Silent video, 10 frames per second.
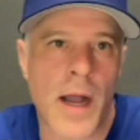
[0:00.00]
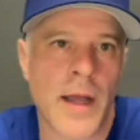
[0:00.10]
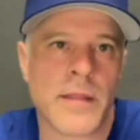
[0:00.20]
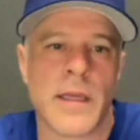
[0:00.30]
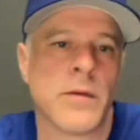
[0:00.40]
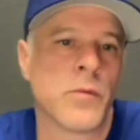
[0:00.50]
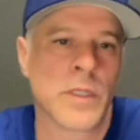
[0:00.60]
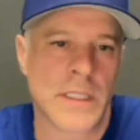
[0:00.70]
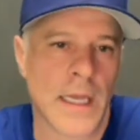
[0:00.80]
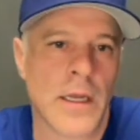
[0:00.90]
I think we're
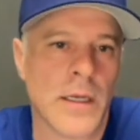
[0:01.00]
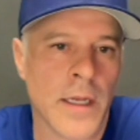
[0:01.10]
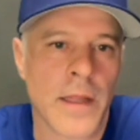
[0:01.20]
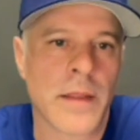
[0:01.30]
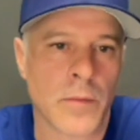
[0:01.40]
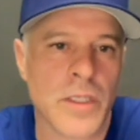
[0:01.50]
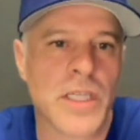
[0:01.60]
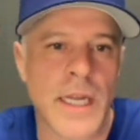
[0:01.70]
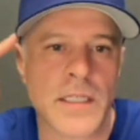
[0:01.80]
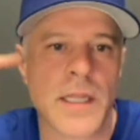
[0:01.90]
saying nothing would
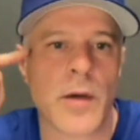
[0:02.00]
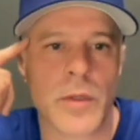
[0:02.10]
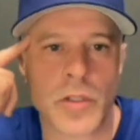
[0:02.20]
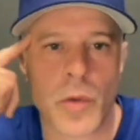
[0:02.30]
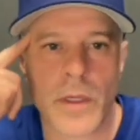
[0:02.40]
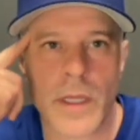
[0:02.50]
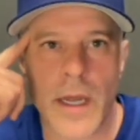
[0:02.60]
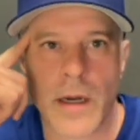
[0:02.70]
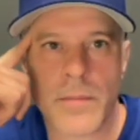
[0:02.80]
change there with Jordan there.